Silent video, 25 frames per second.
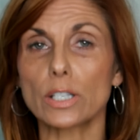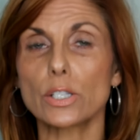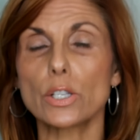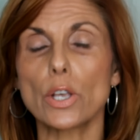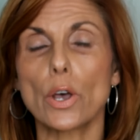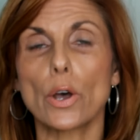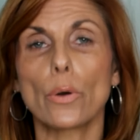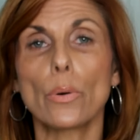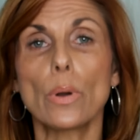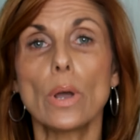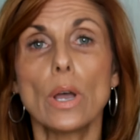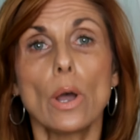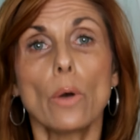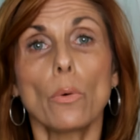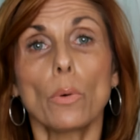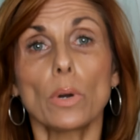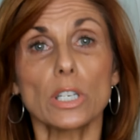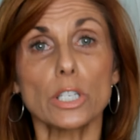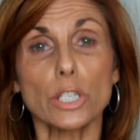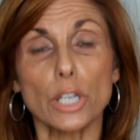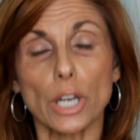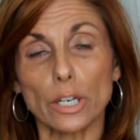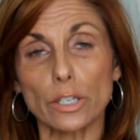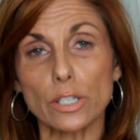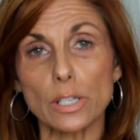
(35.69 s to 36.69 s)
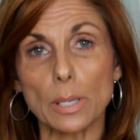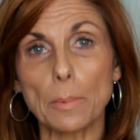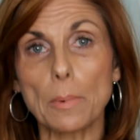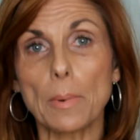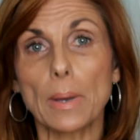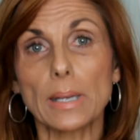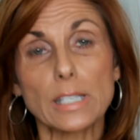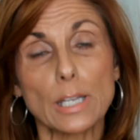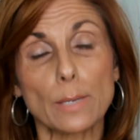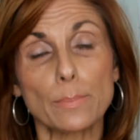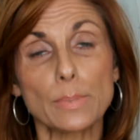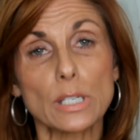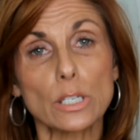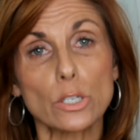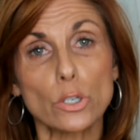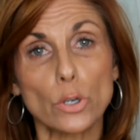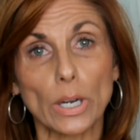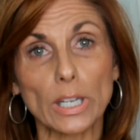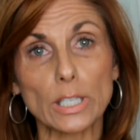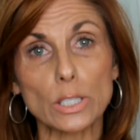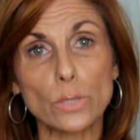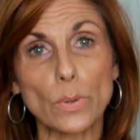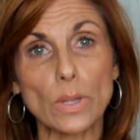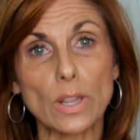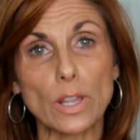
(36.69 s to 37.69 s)
So I want to share some of my tips and
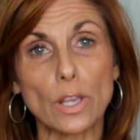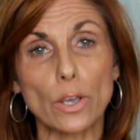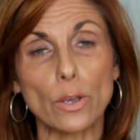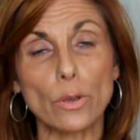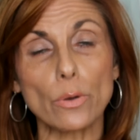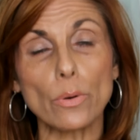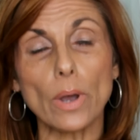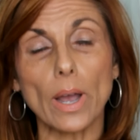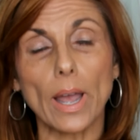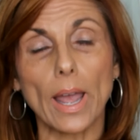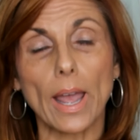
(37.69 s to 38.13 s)
tricks with you.